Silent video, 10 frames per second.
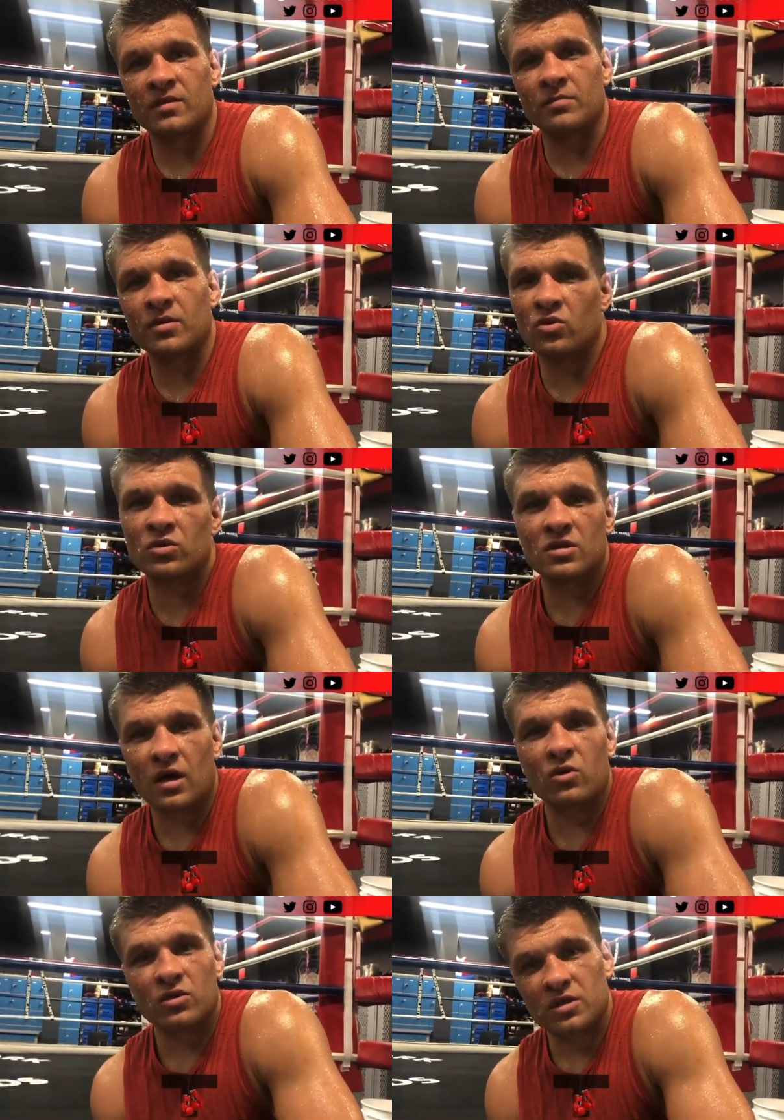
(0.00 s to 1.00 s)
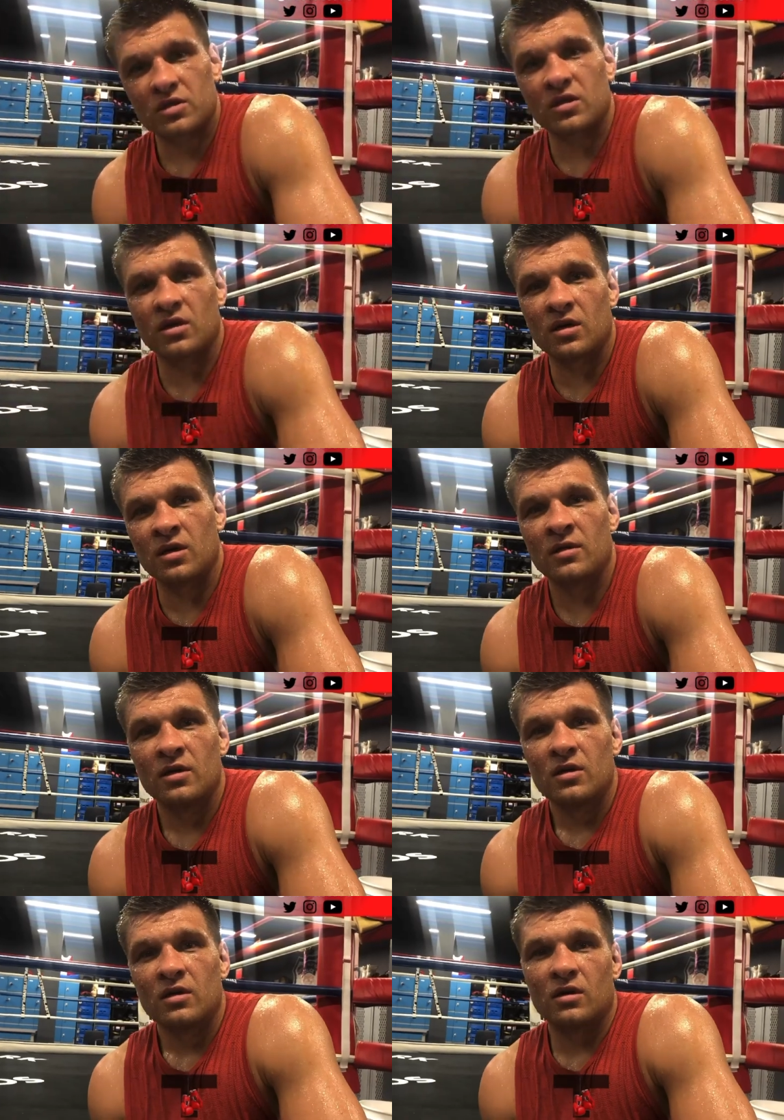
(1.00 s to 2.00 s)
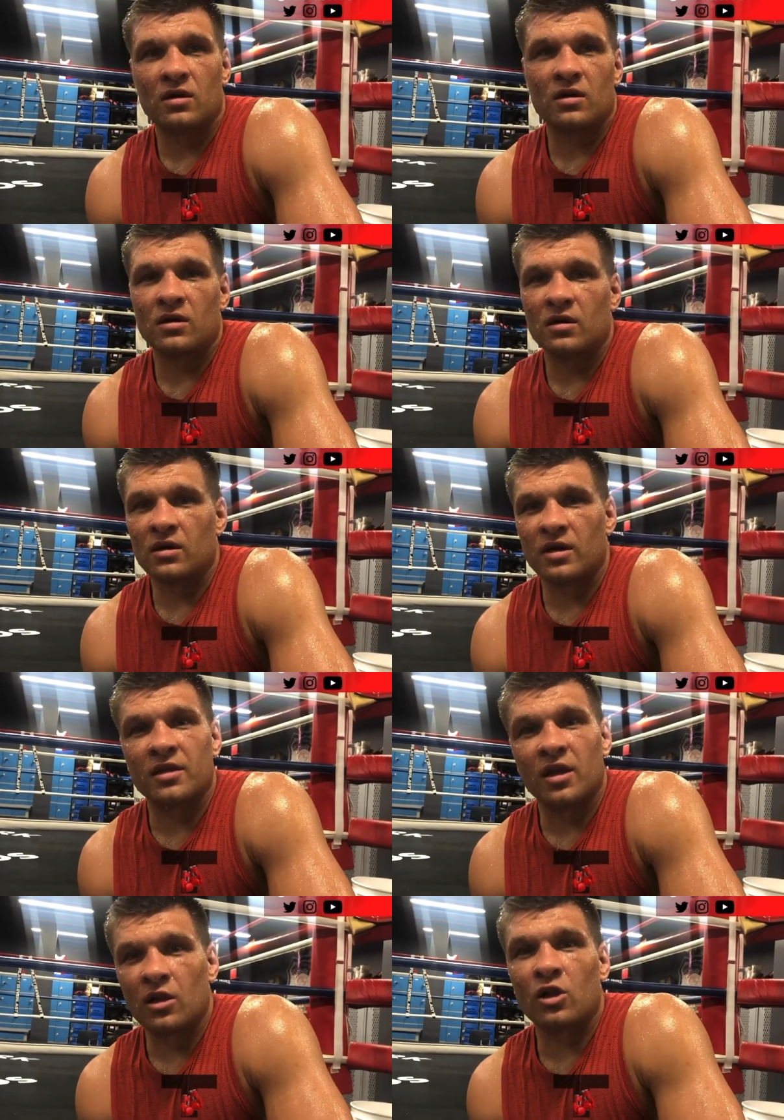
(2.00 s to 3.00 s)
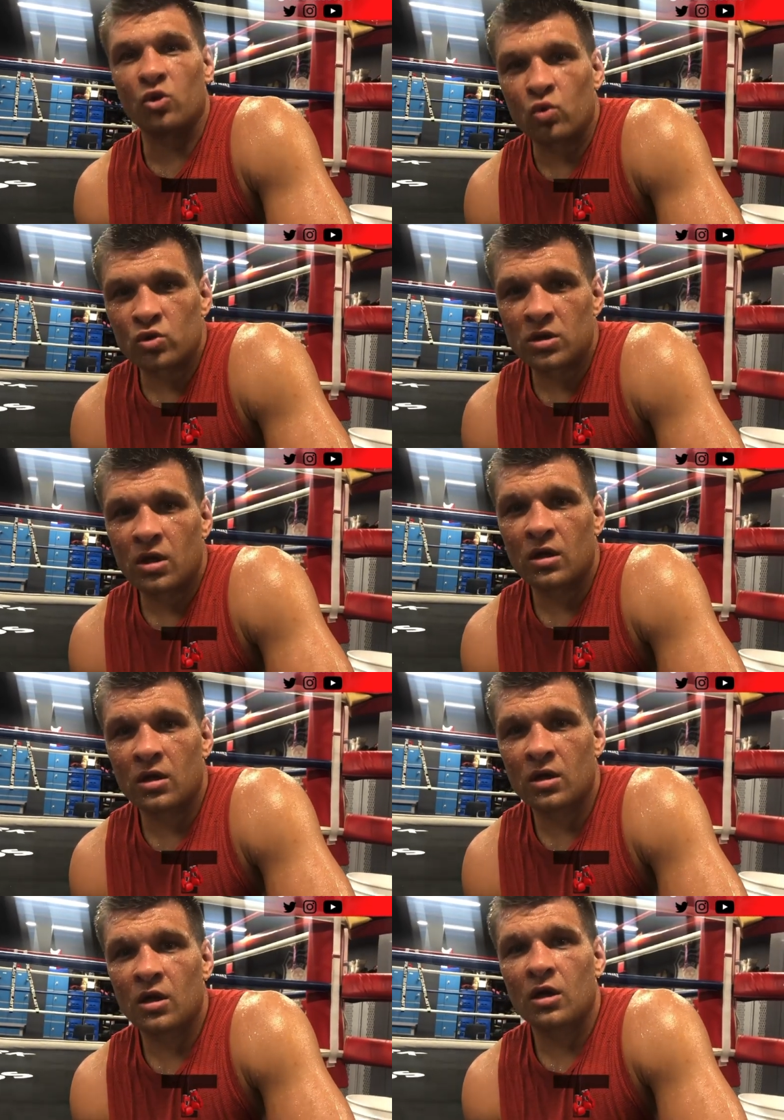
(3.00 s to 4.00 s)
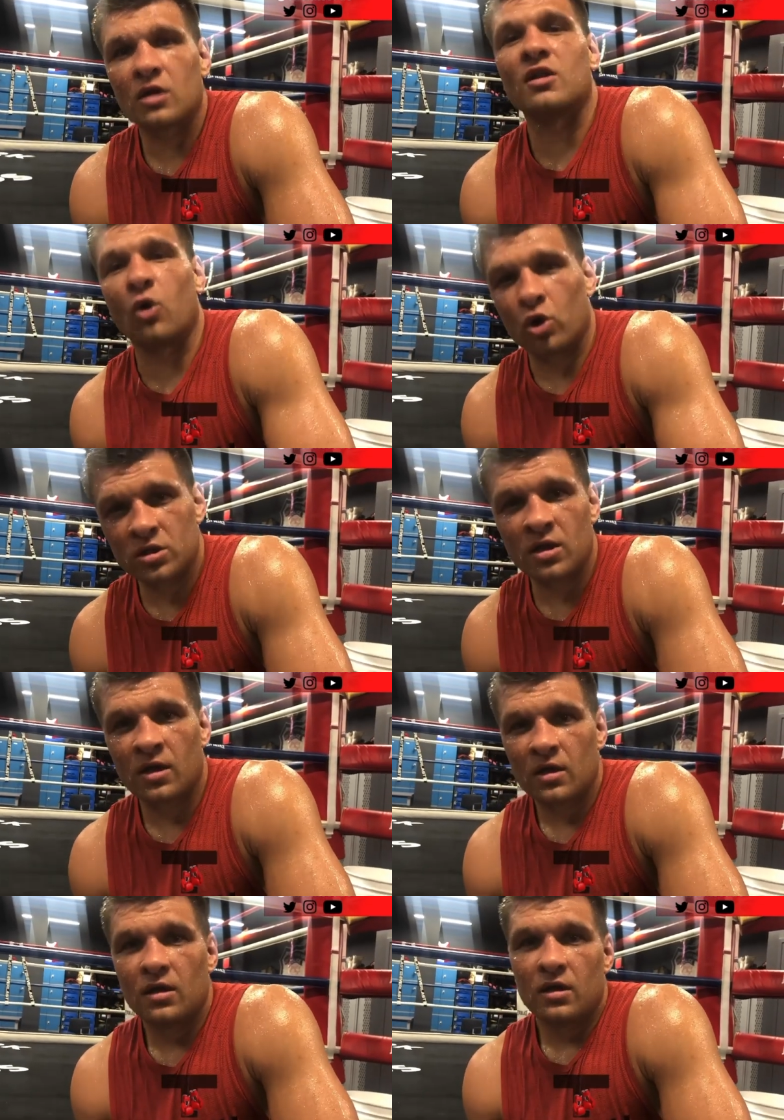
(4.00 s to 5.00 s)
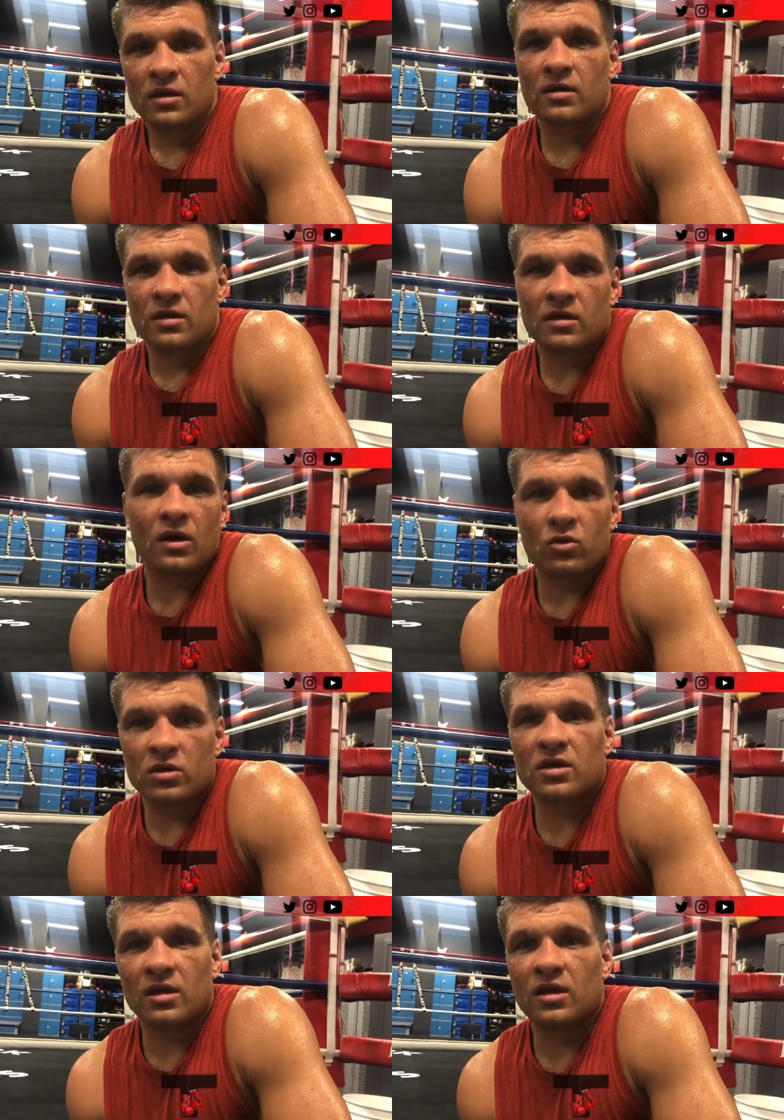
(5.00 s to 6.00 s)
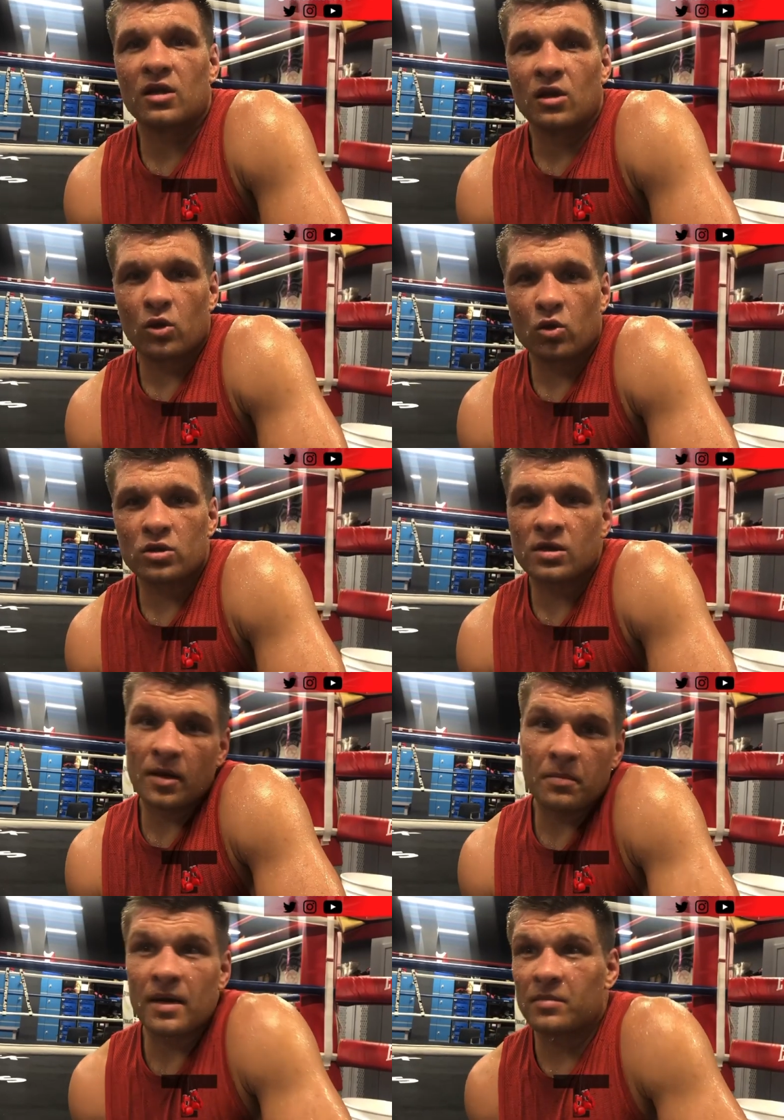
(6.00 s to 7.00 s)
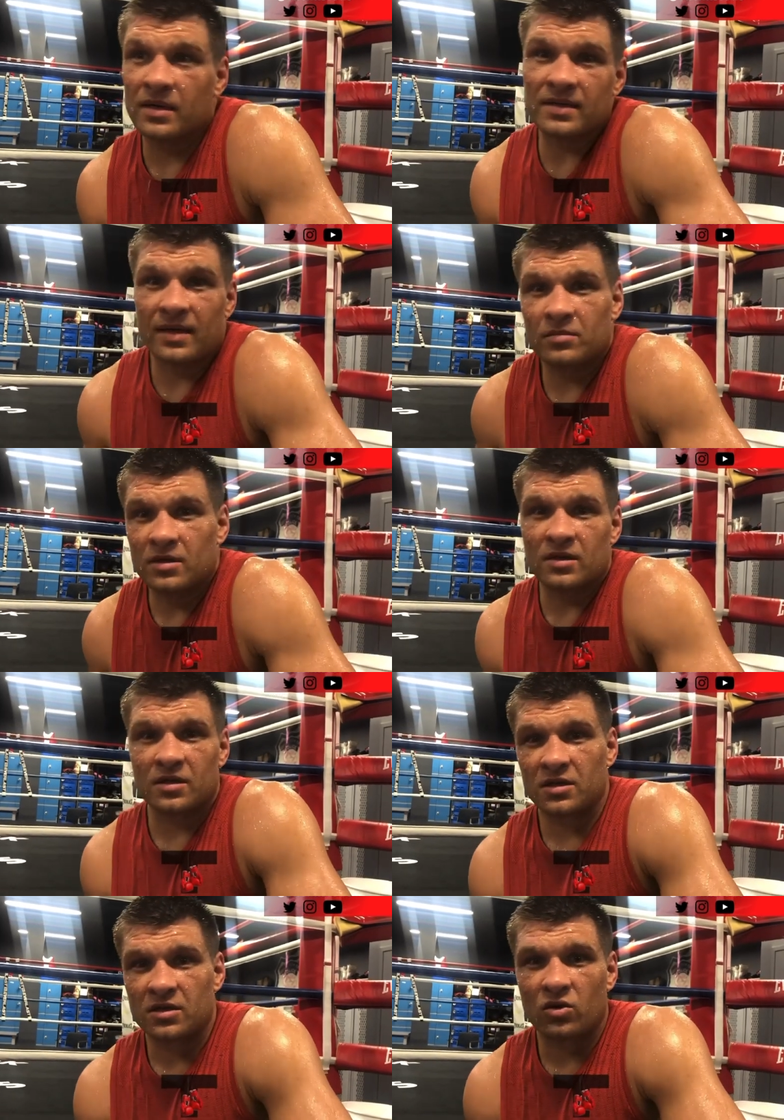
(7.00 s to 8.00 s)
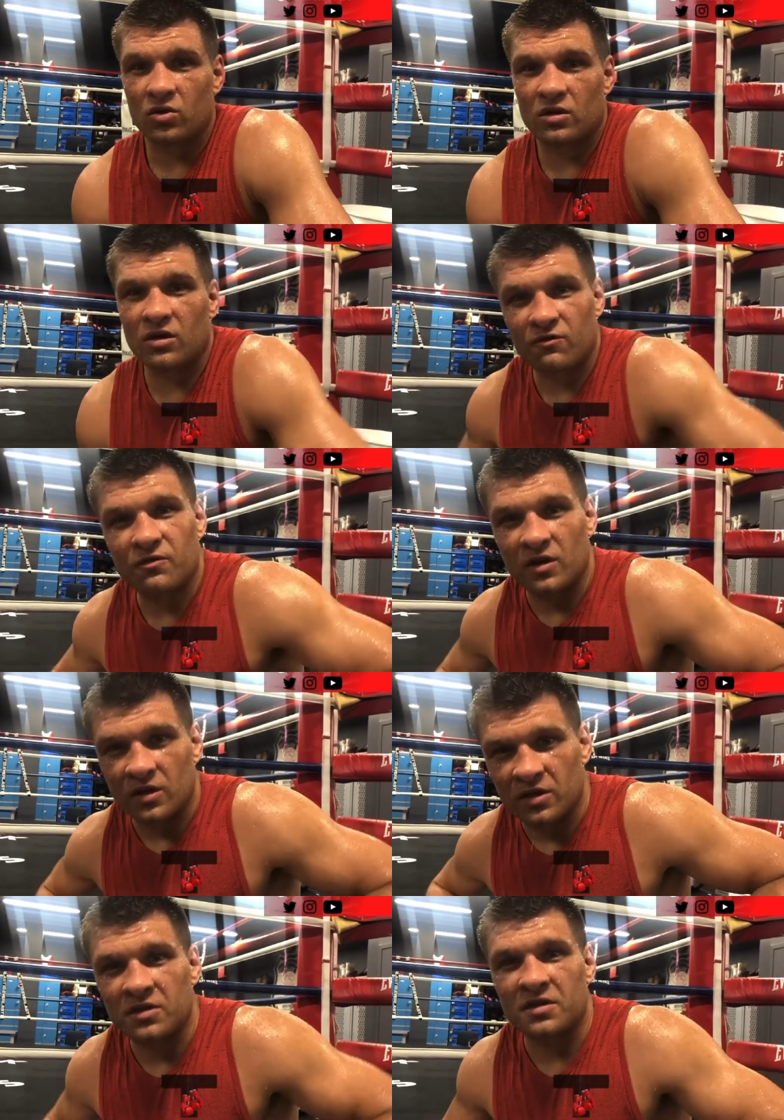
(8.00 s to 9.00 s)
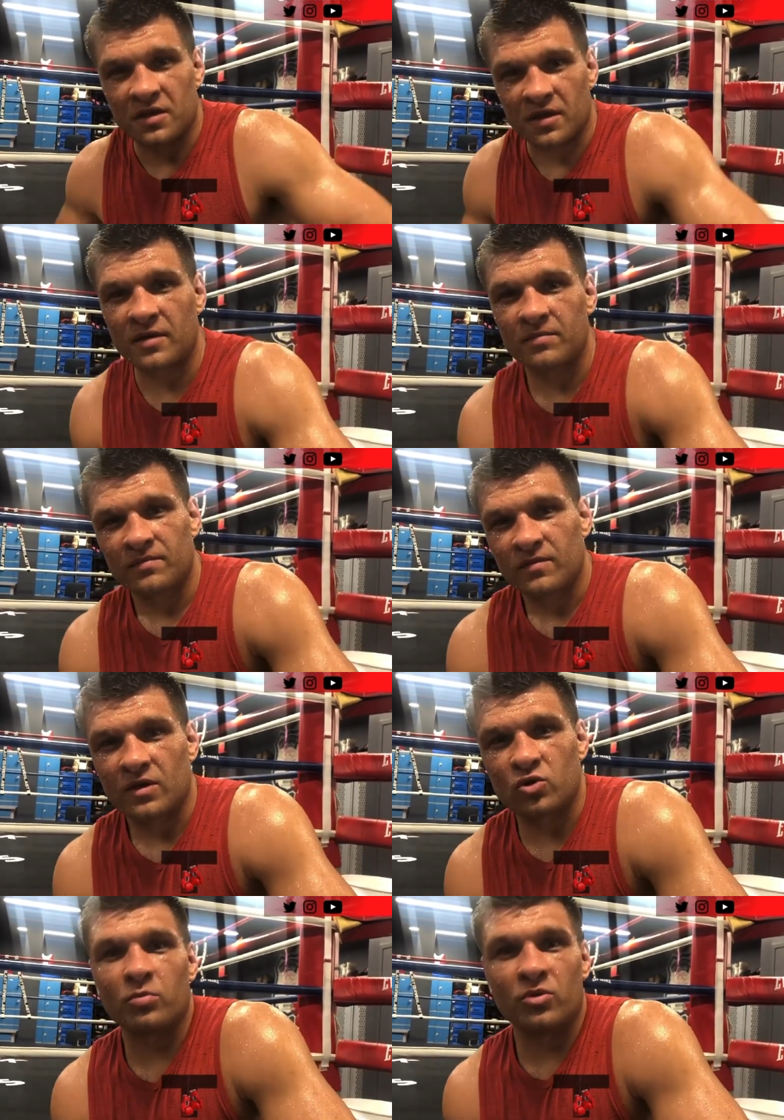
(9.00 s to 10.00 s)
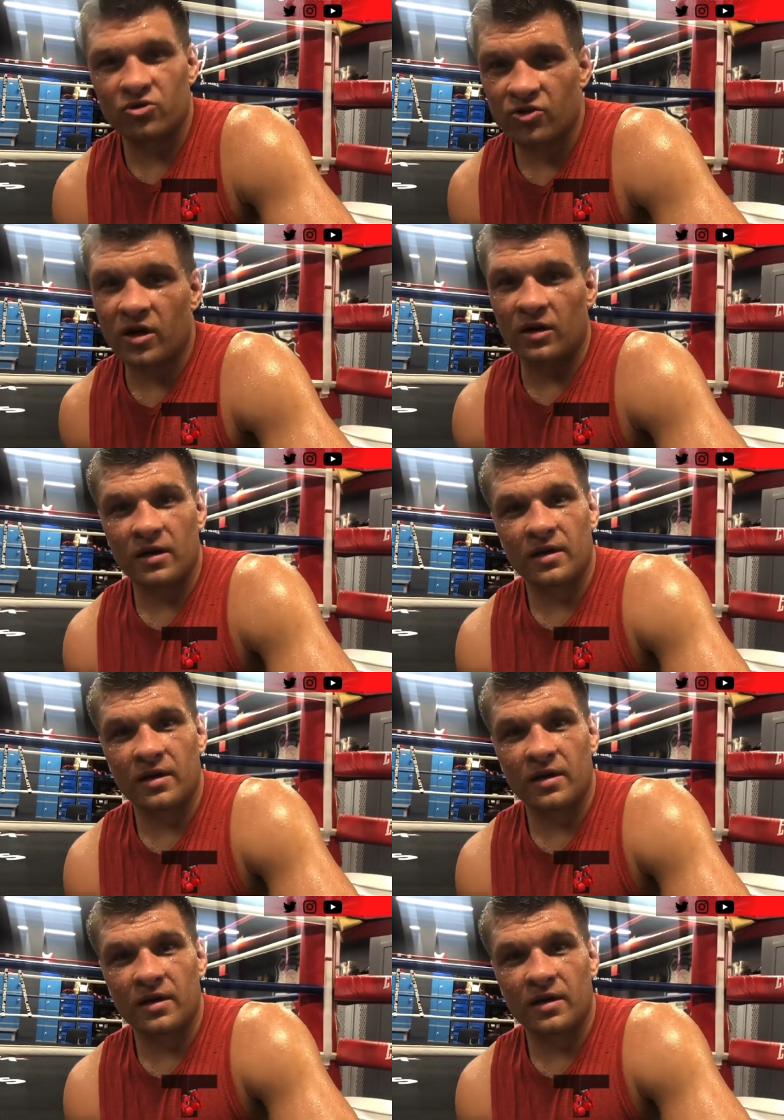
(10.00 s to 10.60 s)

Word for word: because now is Canelo lose lost. Now with Cardona lost, maybe something is not uh, feel is uh, superstar.